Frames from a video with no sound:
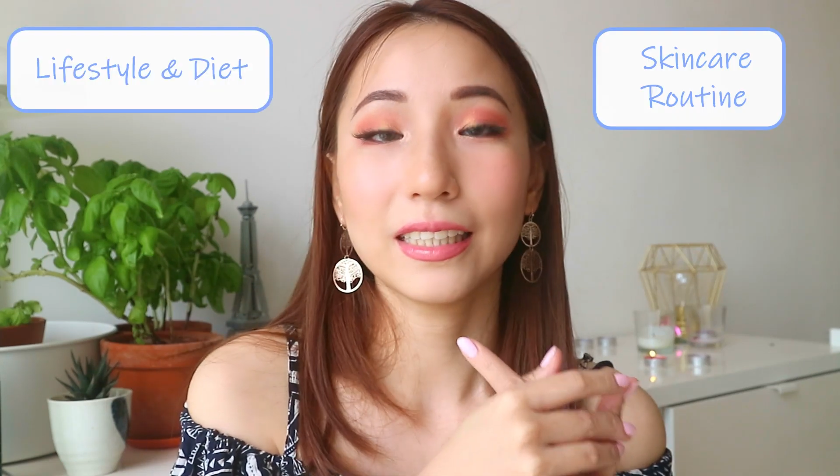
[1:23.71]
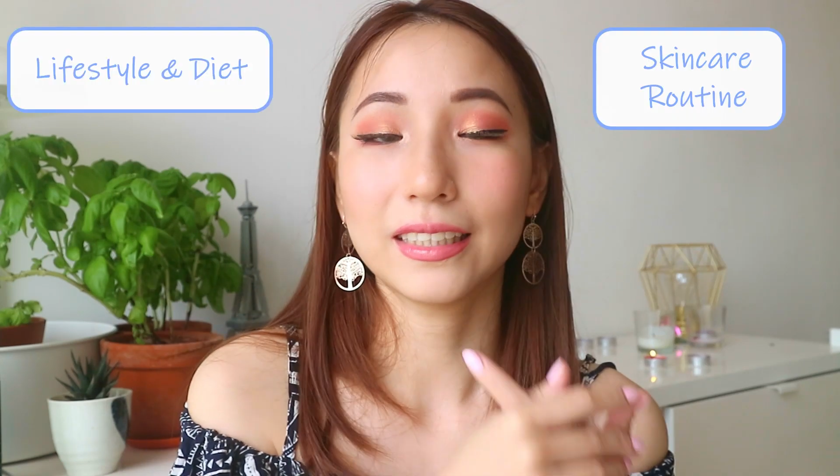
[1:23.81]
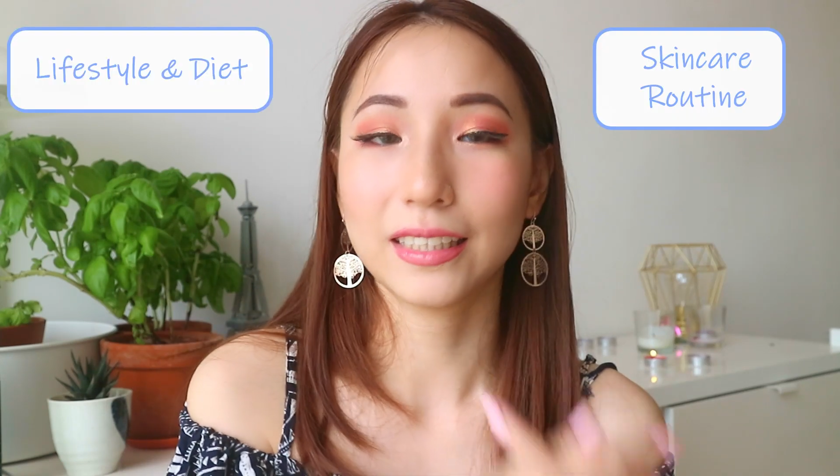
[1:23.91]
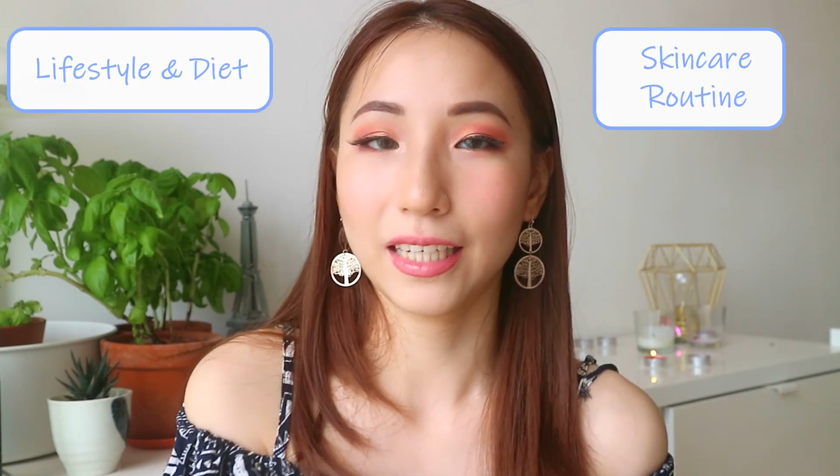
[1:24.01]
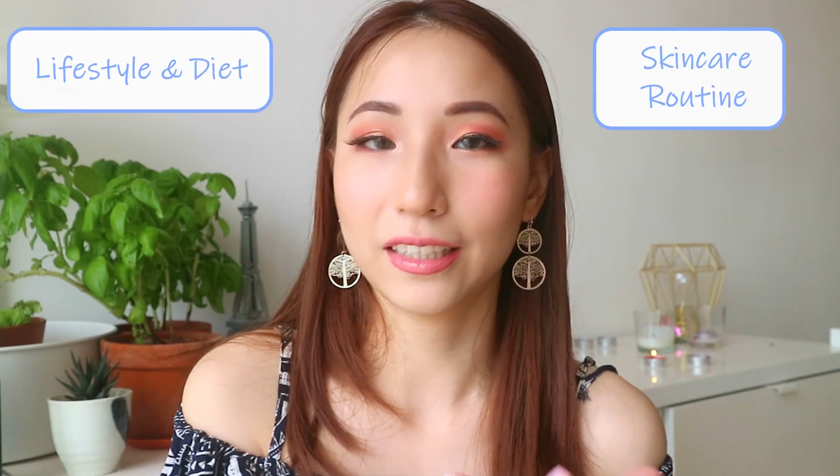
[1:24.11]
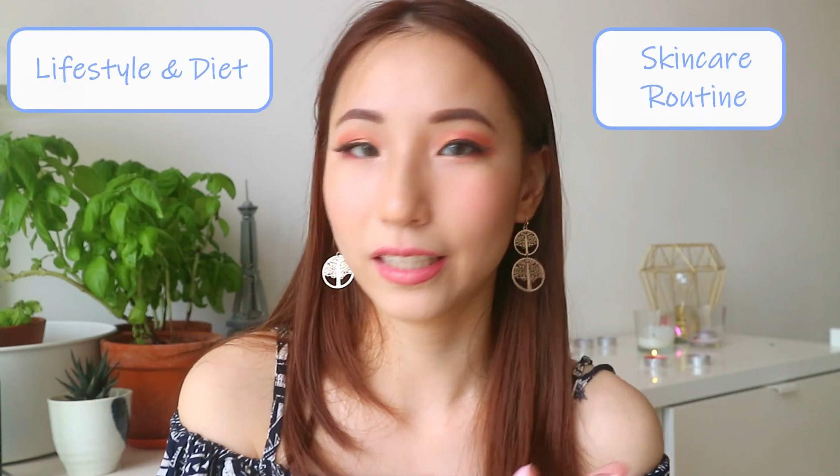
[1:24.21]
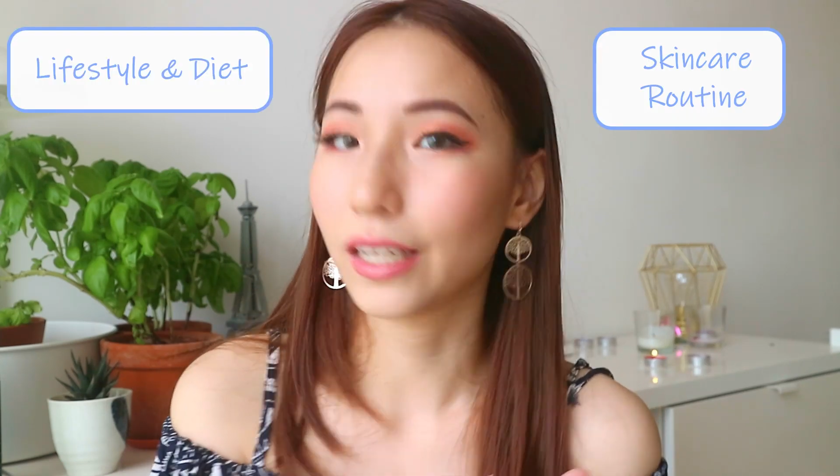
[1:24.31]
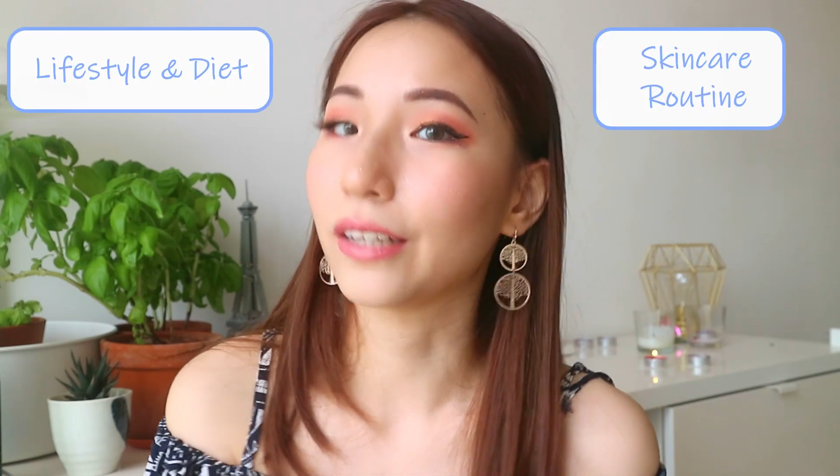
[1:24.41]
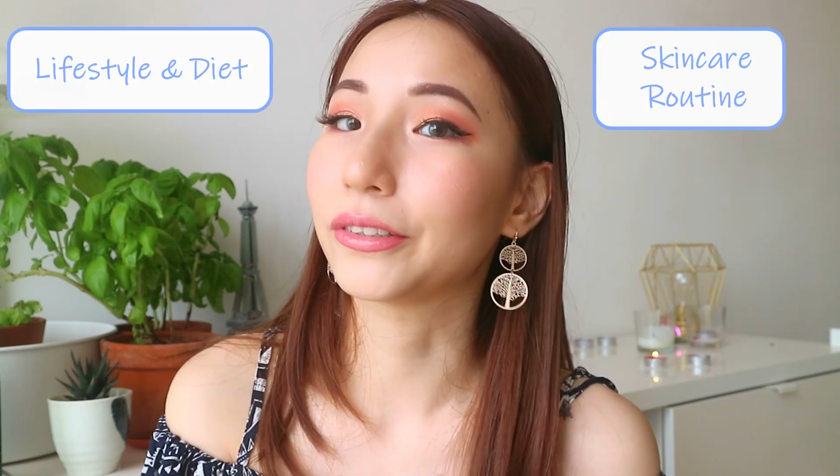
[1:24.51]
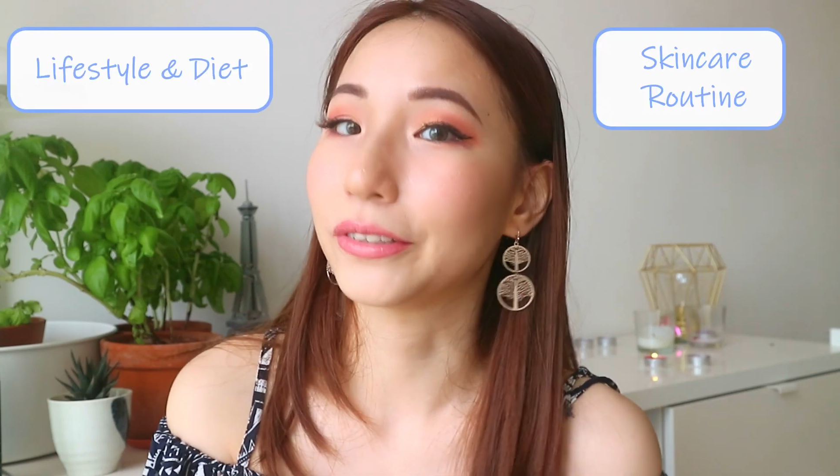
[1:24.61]

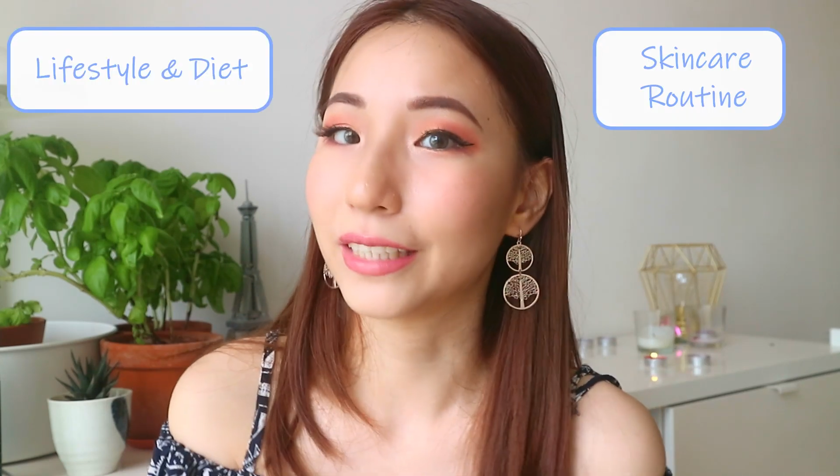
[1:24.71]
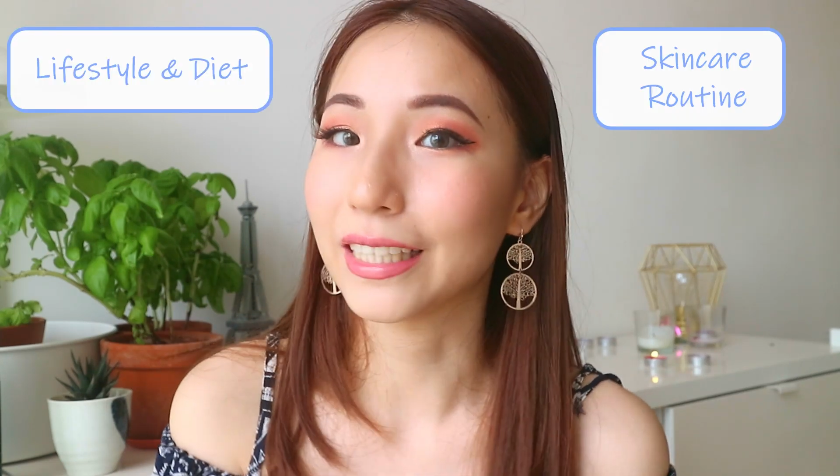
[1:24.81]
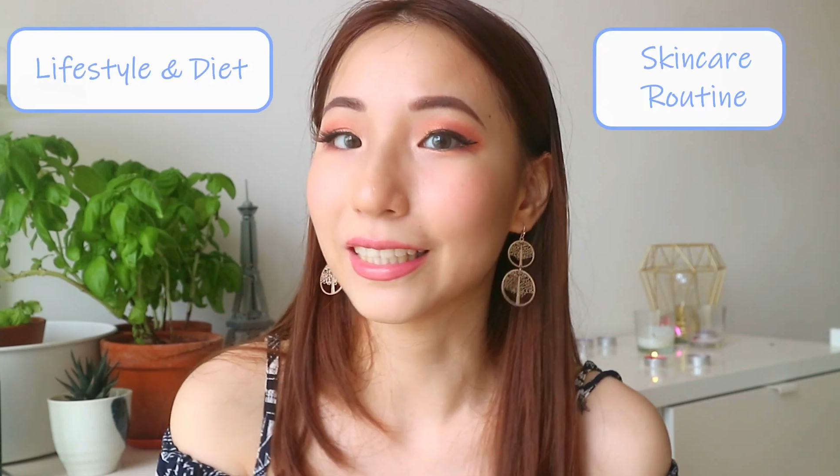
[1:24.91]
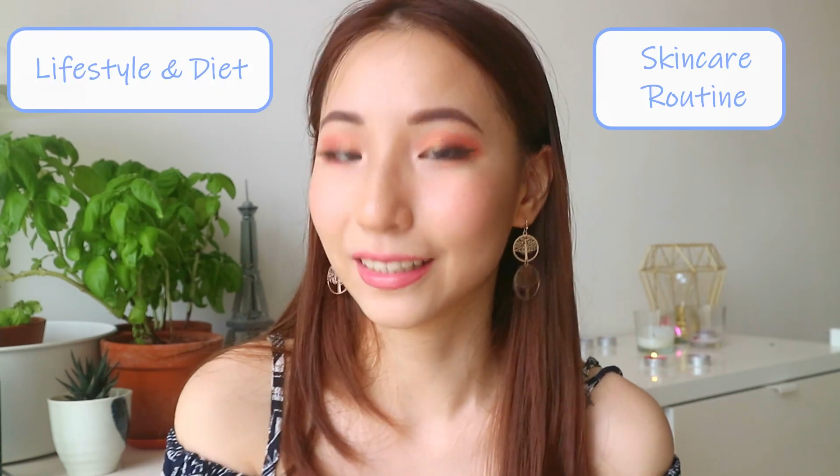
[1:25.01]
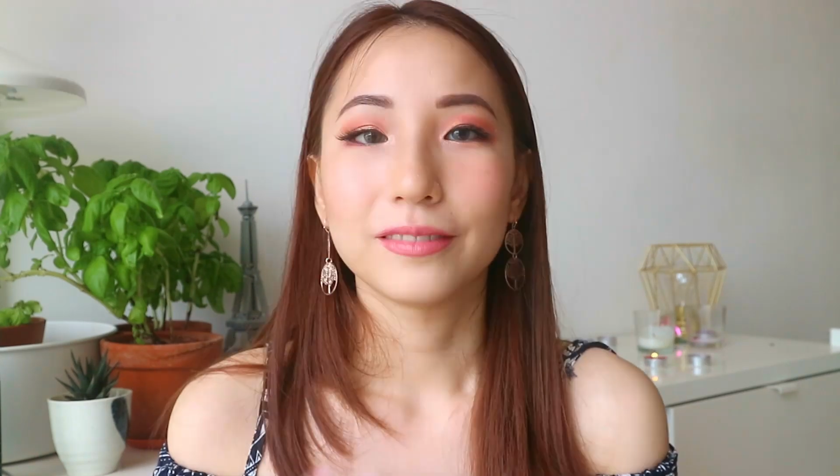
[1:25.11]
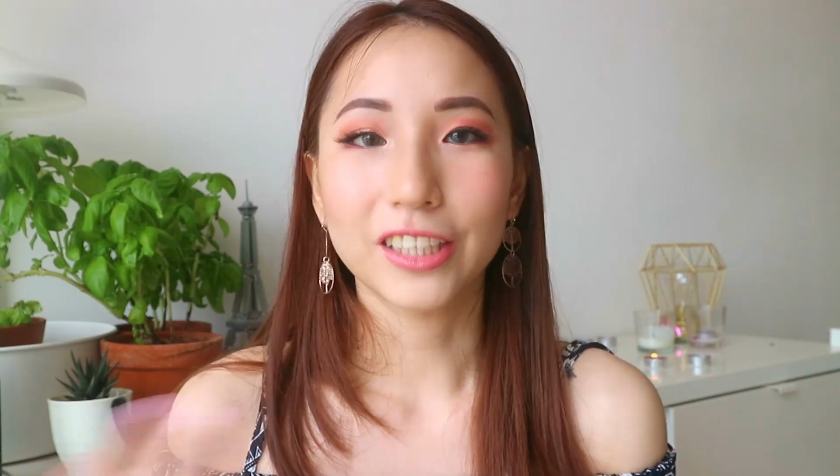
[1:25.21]
skincare routine.